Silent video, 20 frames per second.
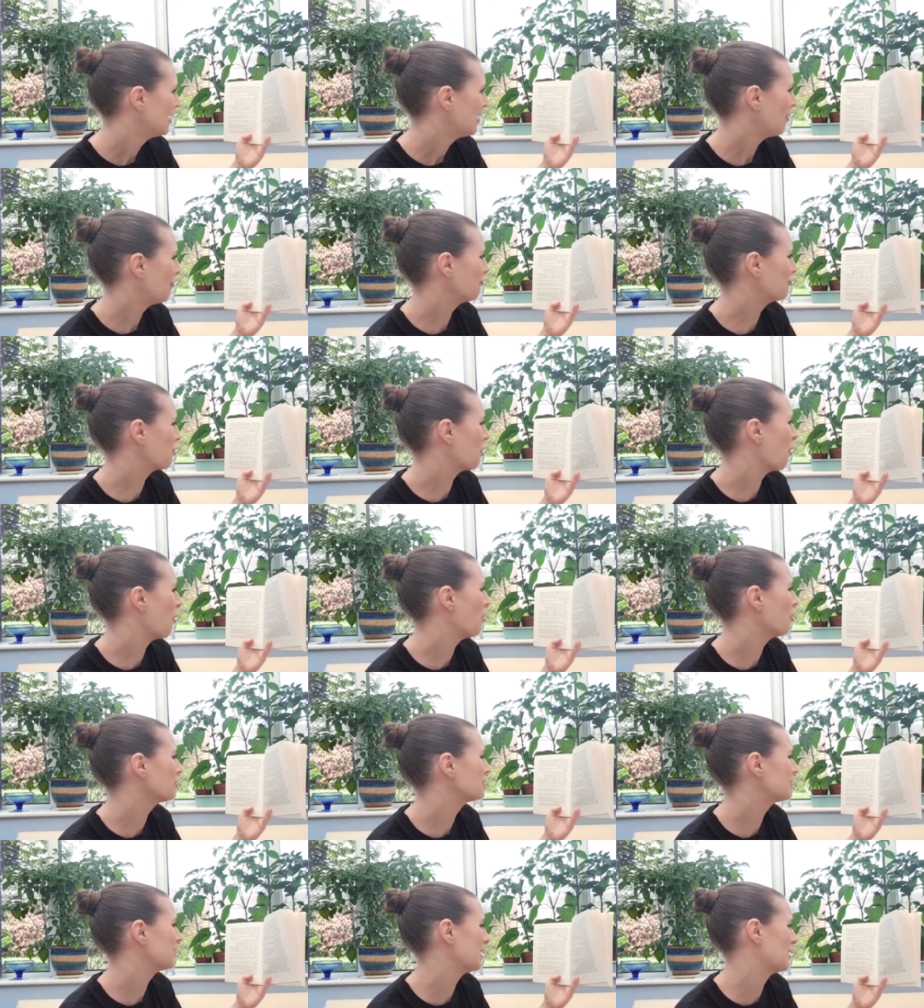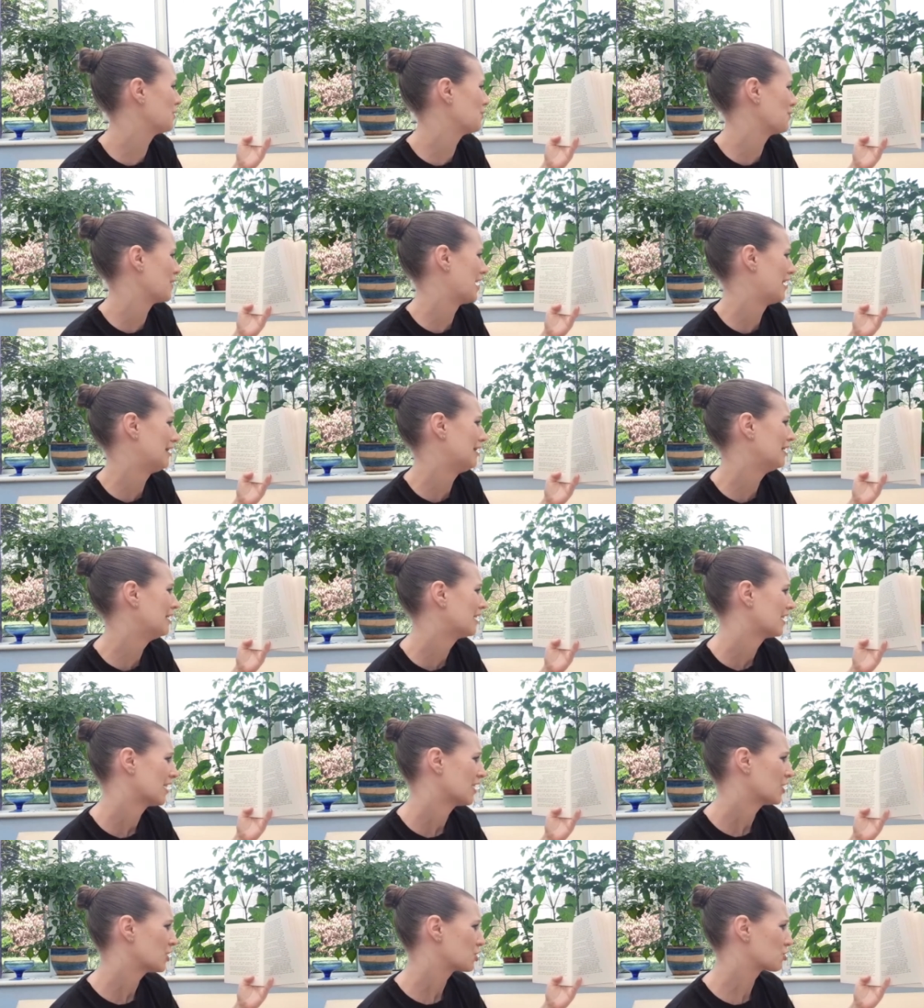"Of course he will!"
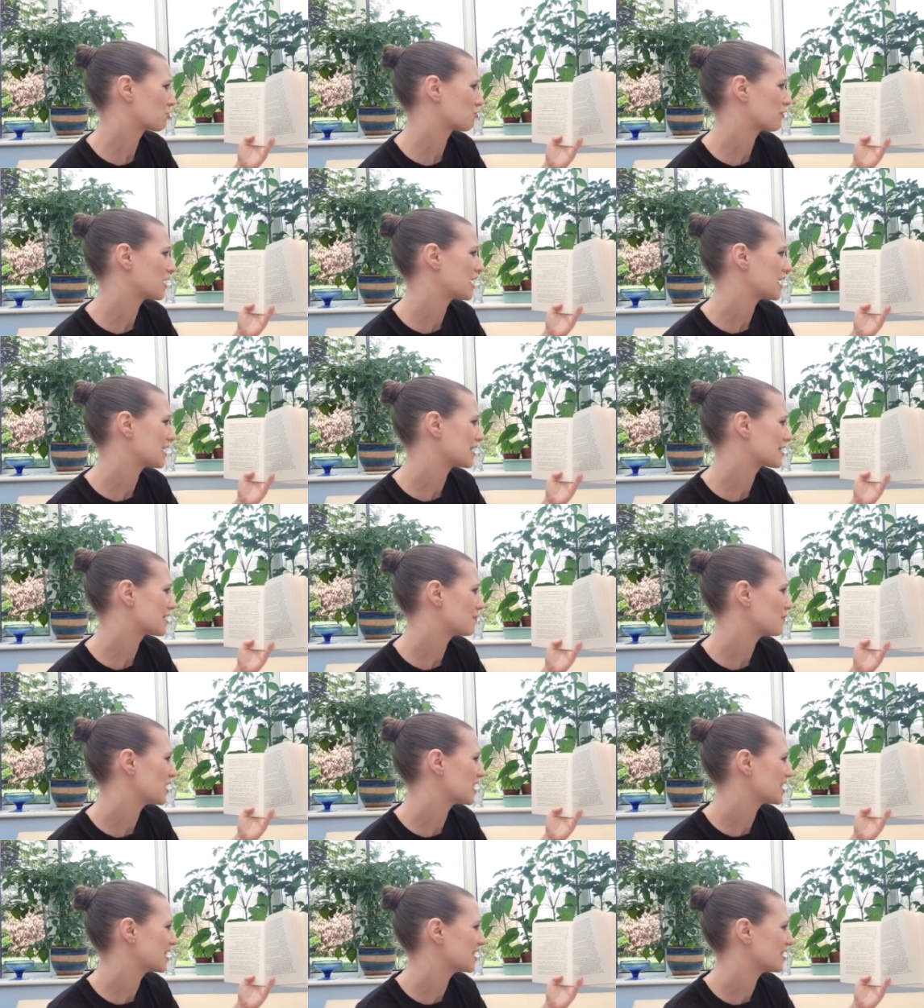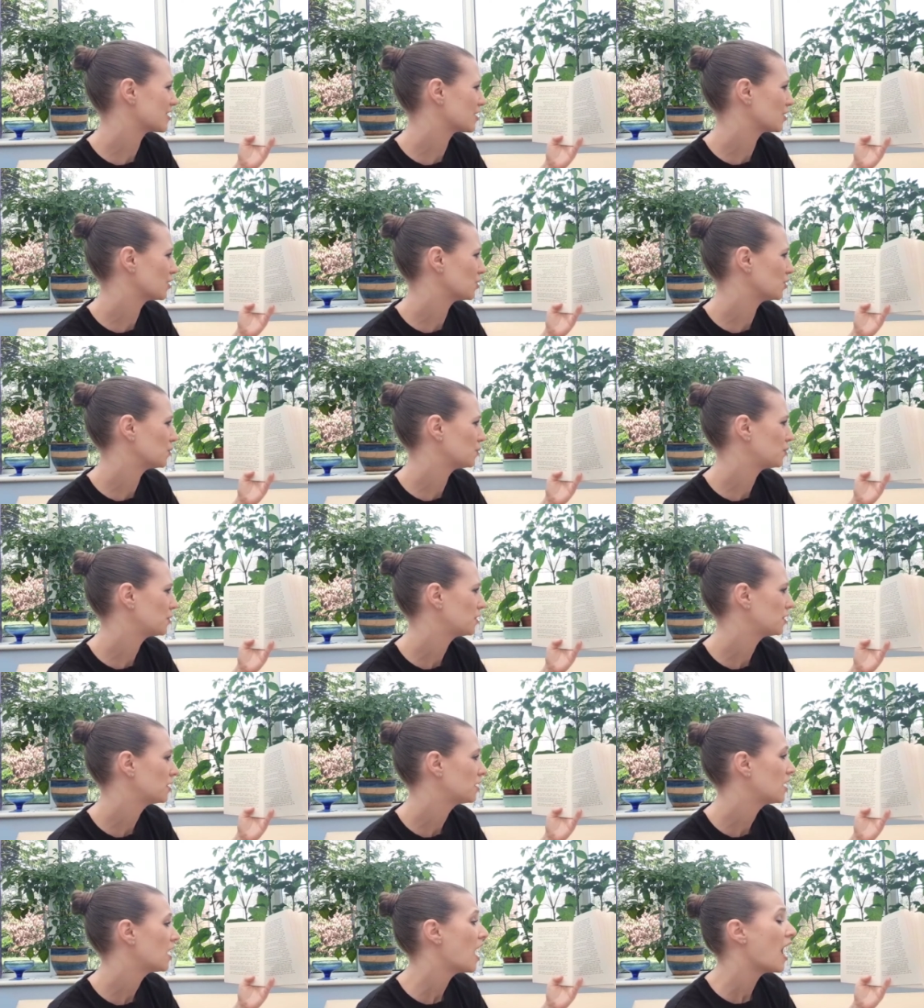shrieked Mrs. Gloop.
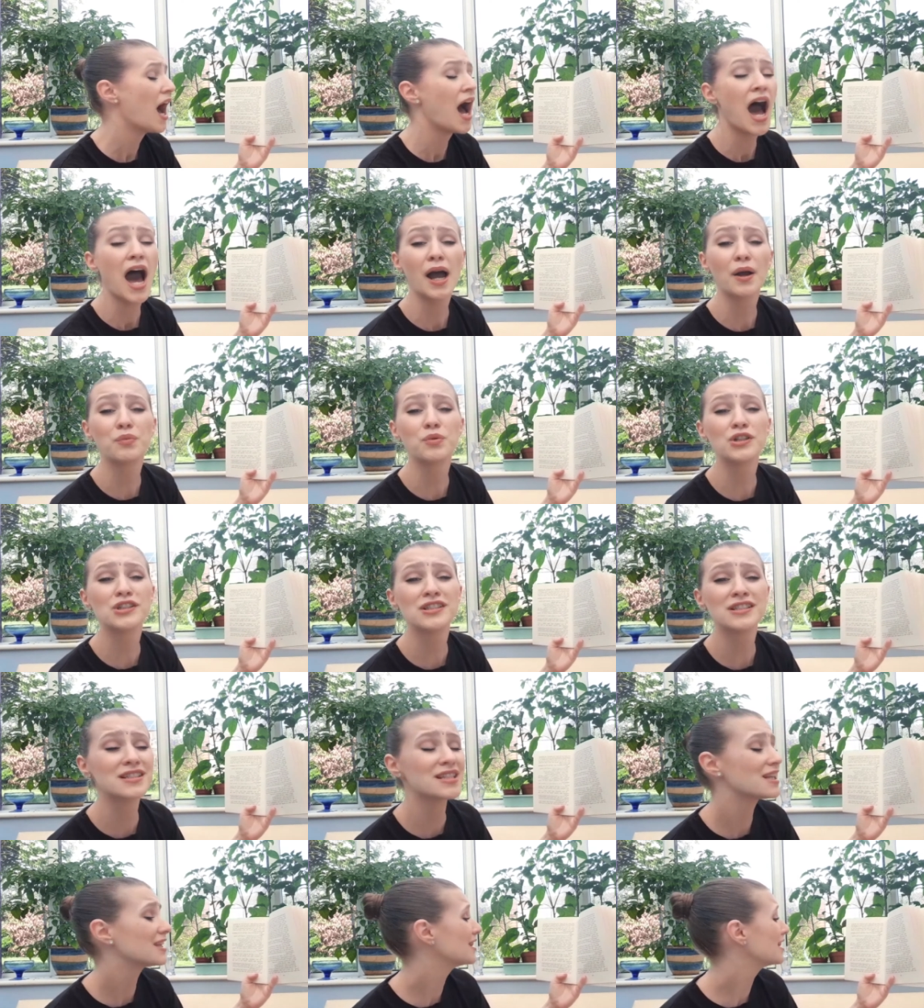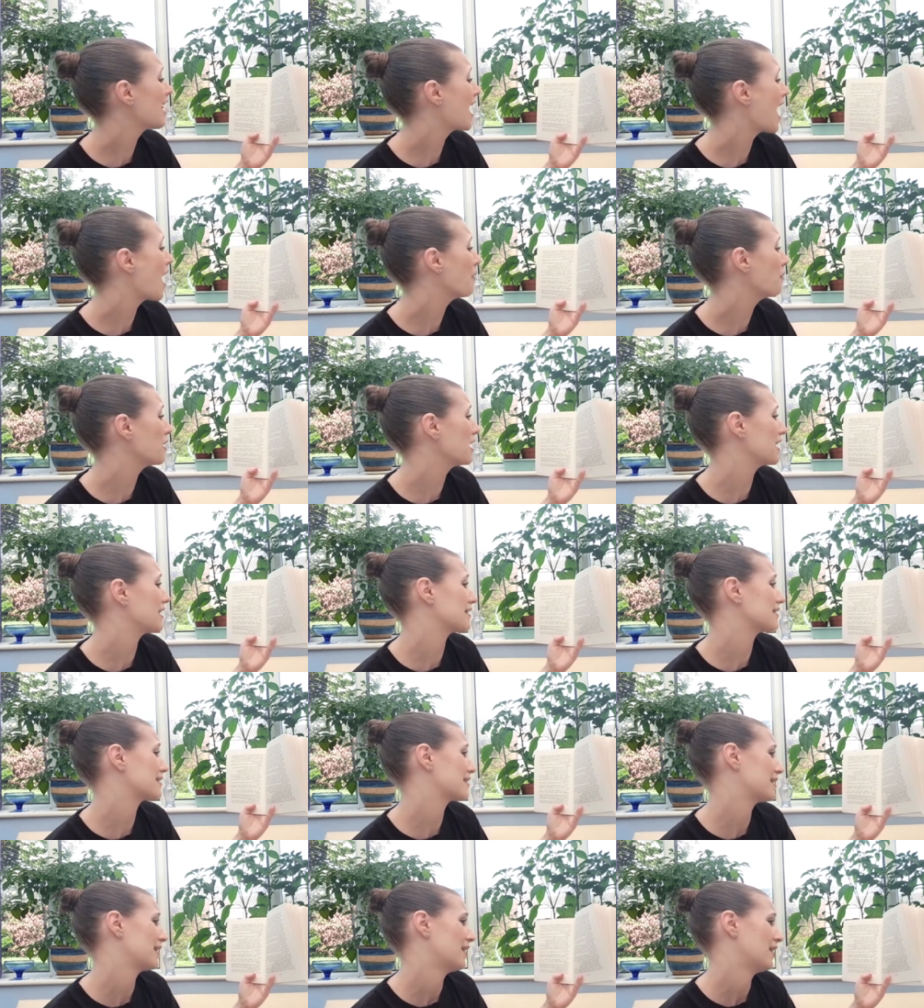"I wouldn't allow
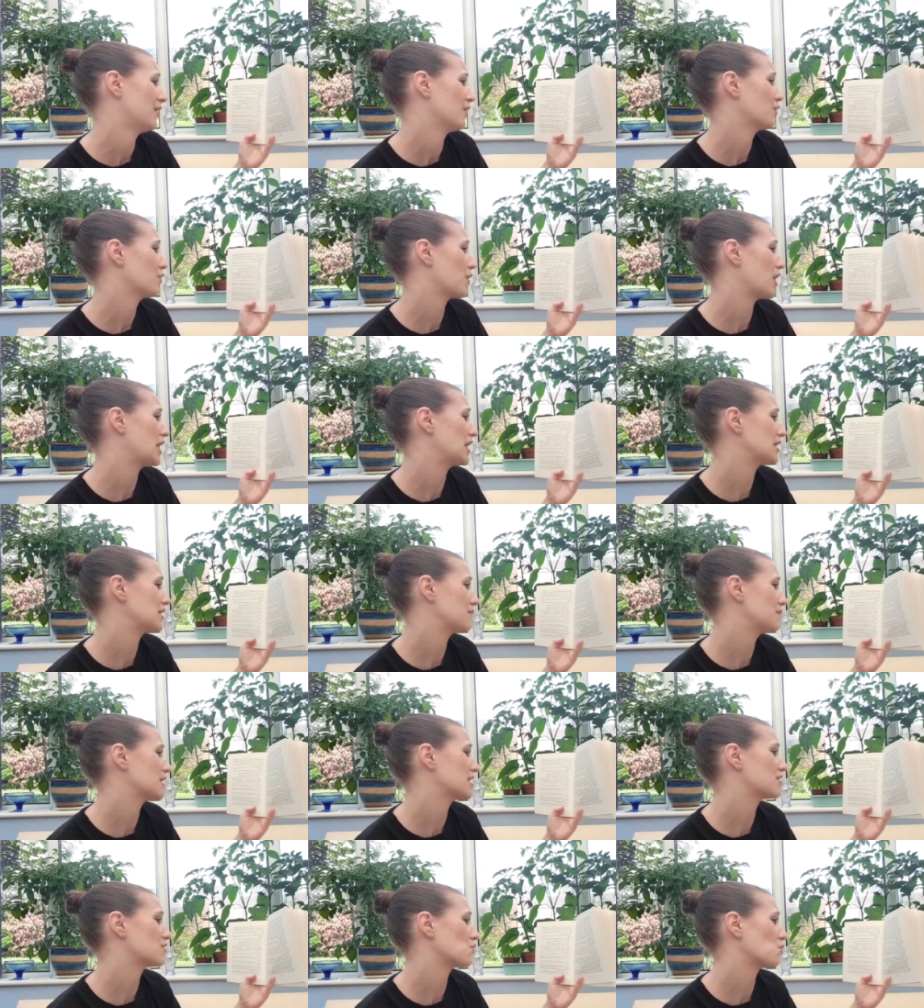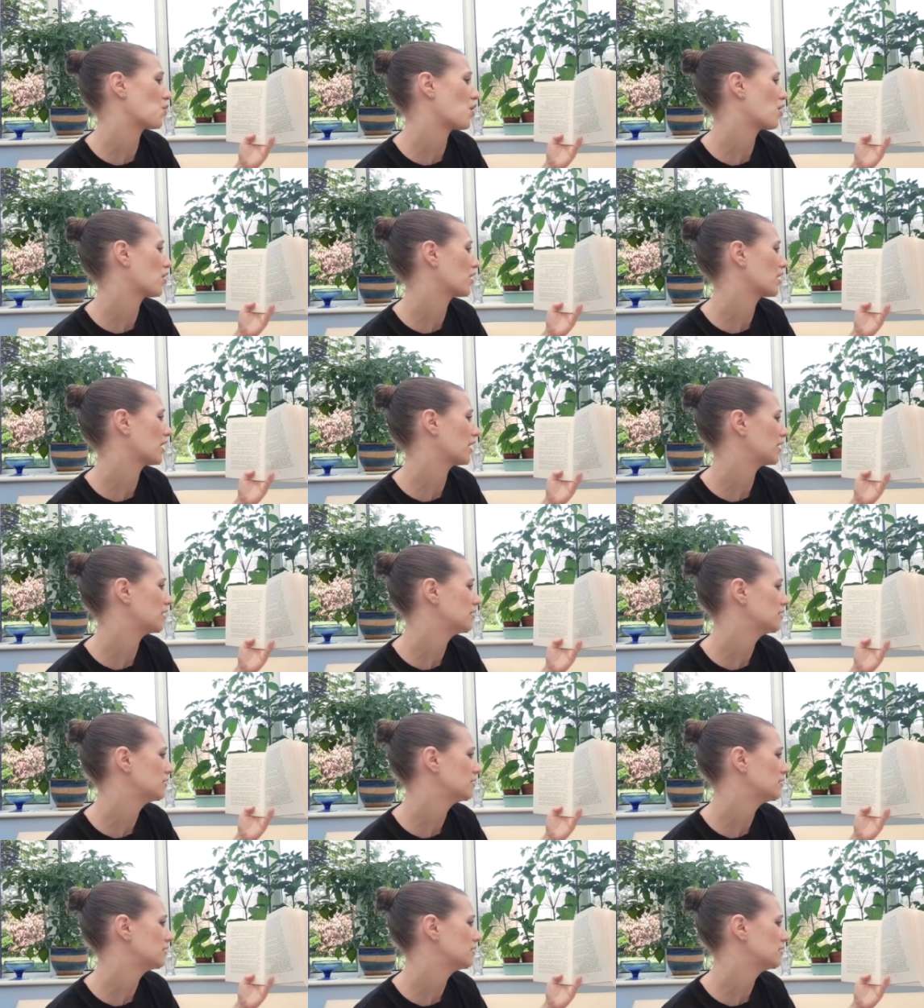it!" cried Mr. Wonka.